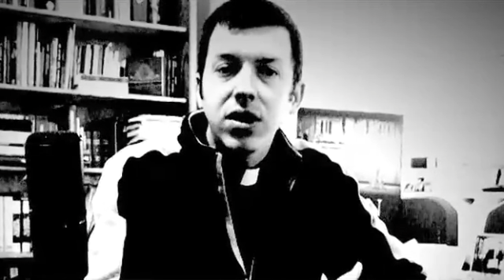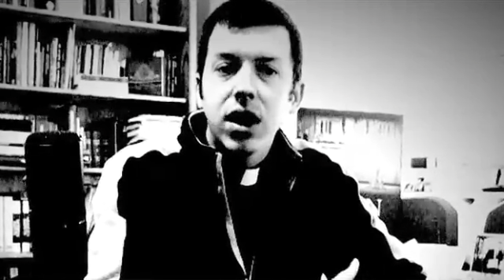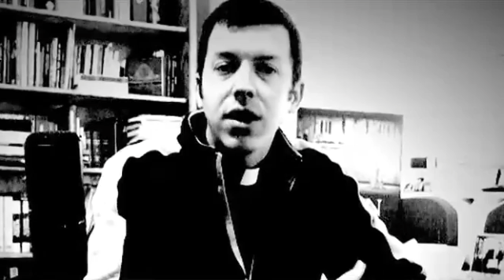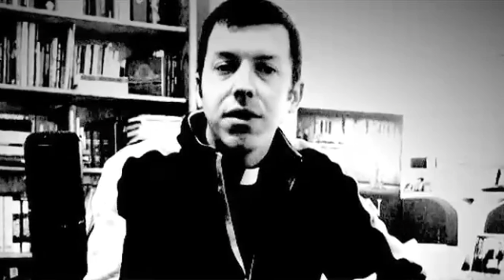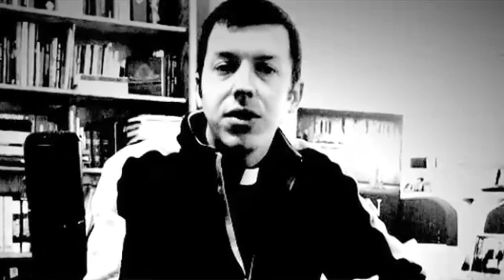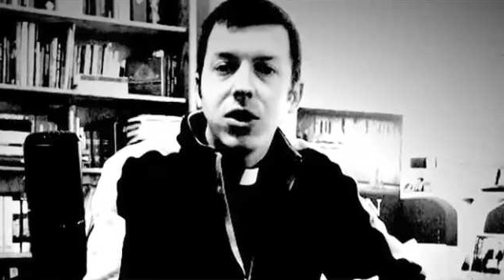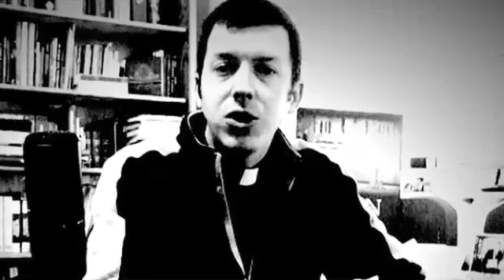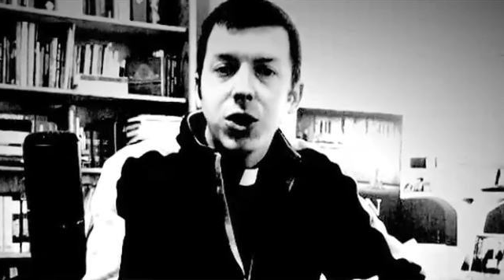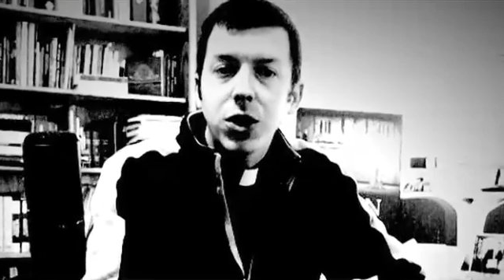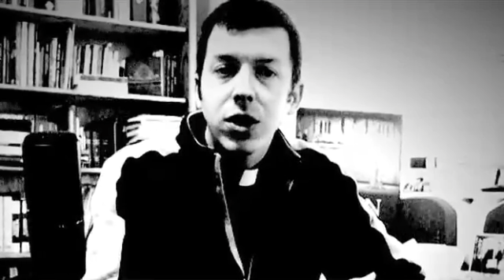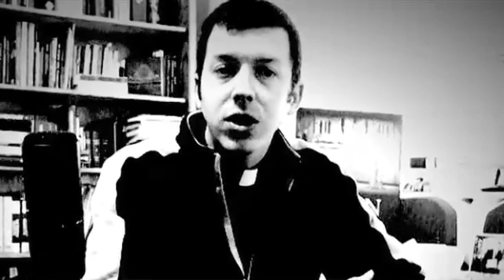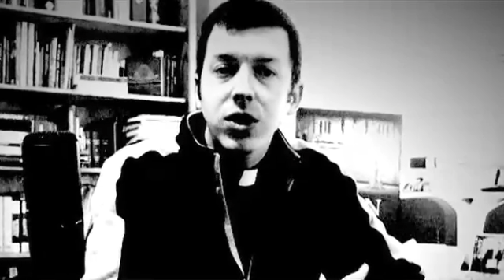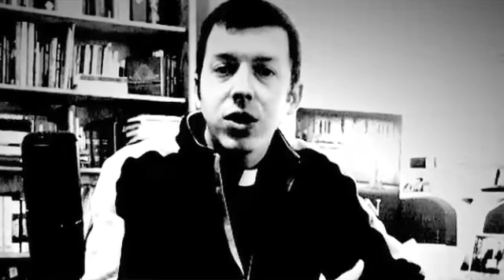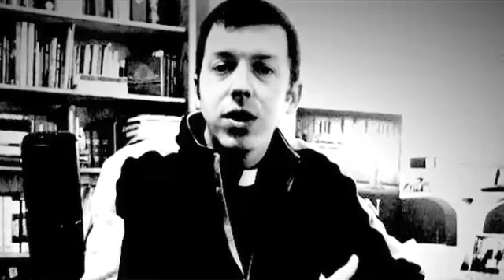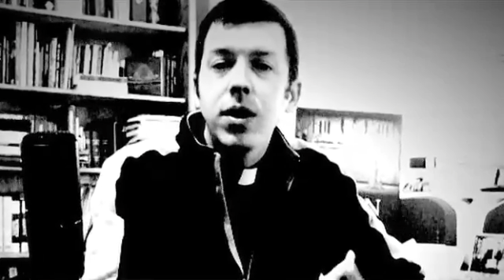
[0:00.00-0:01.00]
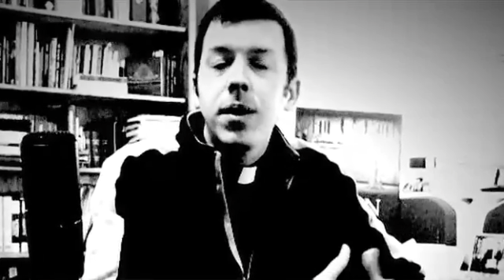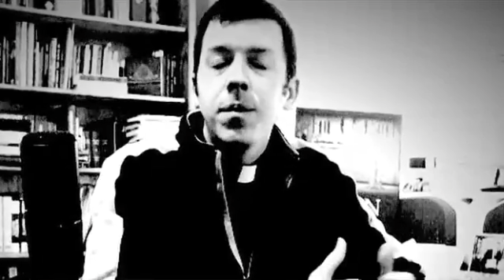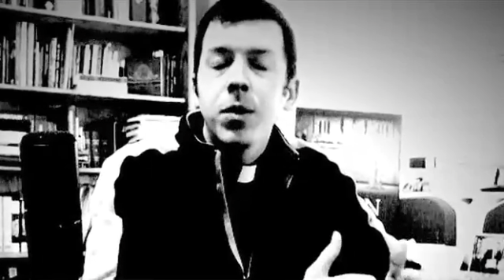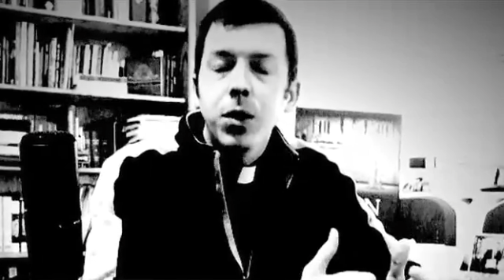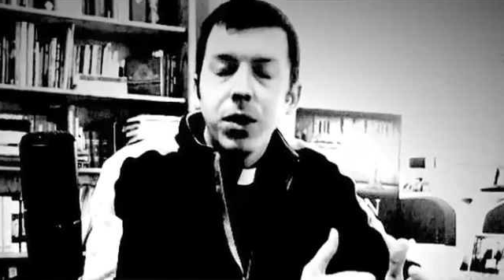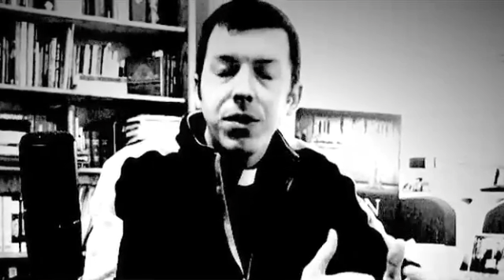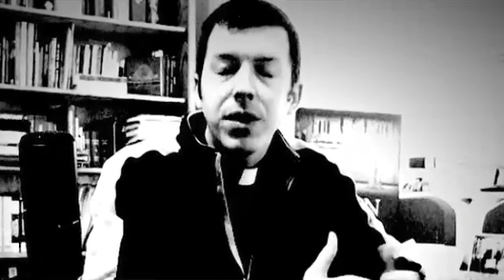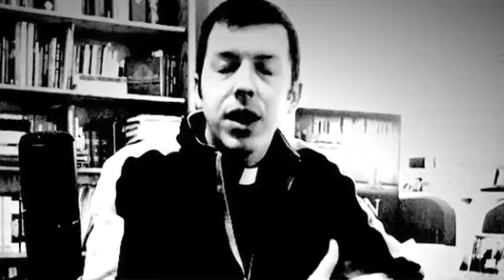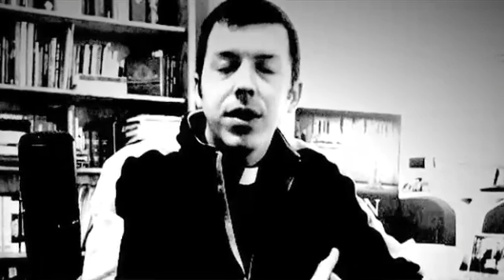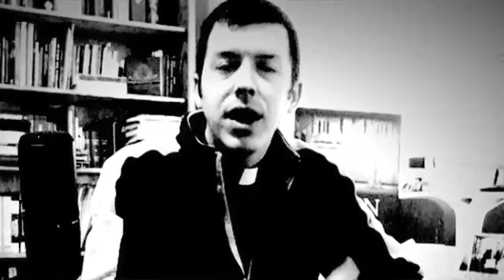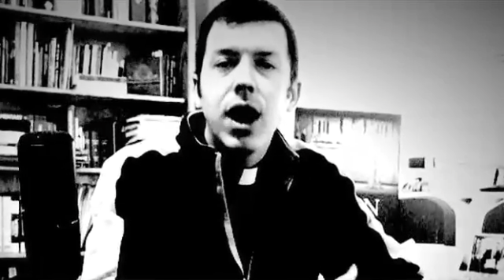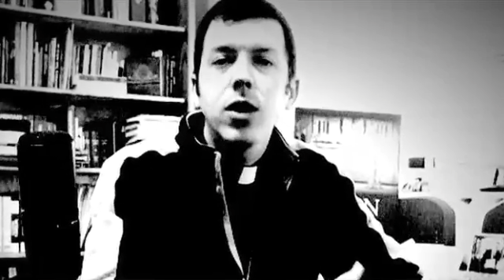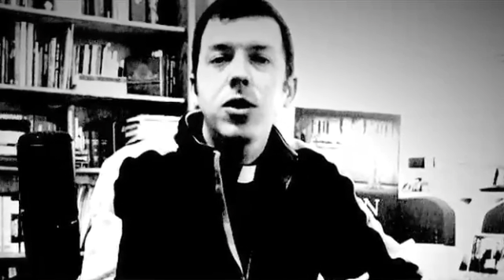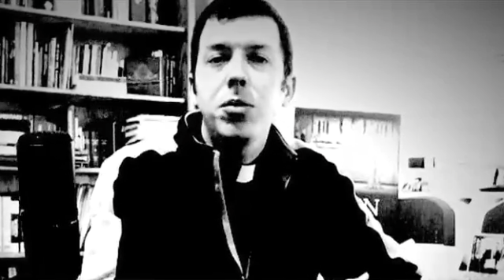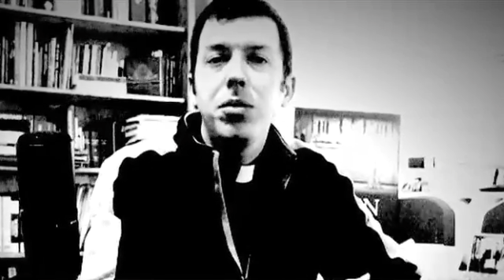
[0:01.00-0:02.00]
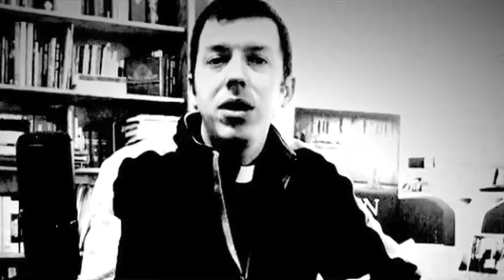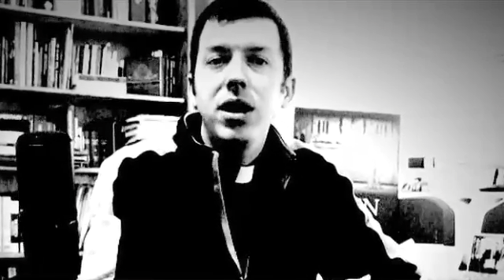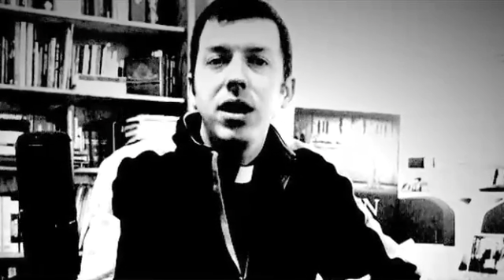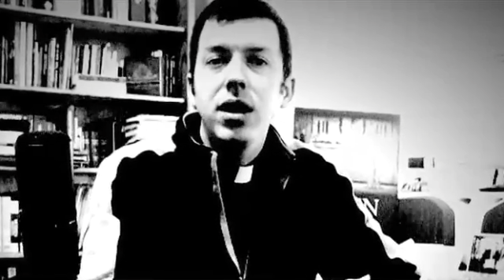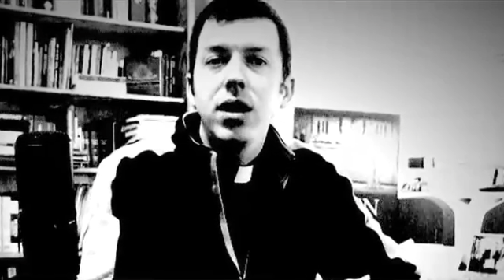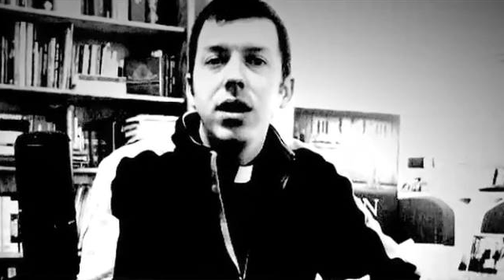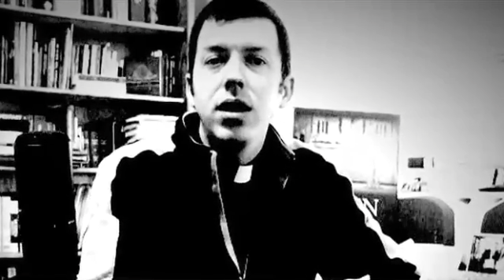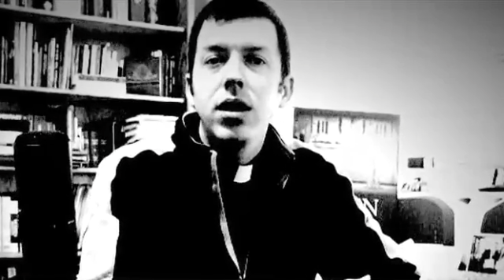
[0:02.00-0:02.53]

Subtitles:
of the church, we found now to be